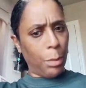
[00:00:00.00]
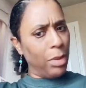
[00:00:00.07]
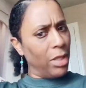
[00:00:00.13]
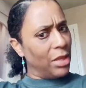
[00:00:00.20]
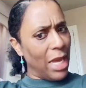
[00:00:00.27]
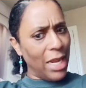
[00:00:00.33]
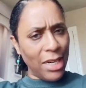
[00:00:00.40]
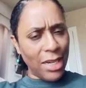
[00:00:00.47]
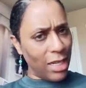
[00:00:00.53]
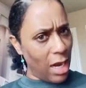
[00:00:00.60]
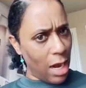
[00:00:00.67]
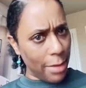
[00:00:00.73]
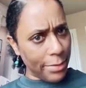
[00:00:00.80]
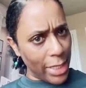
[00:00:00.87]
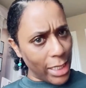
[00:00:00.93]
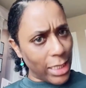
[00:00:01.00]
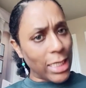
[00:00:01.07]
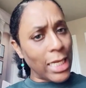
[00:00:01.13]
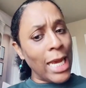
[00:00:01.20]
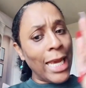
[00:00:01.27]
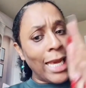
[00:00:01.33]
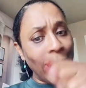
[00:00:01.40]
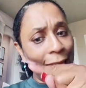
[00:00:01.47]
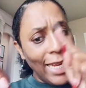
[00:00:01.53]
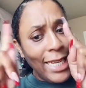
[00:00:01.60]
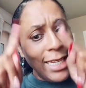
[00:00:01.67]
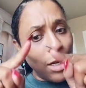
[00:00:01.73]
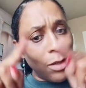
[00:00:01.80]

Put that in the comments. He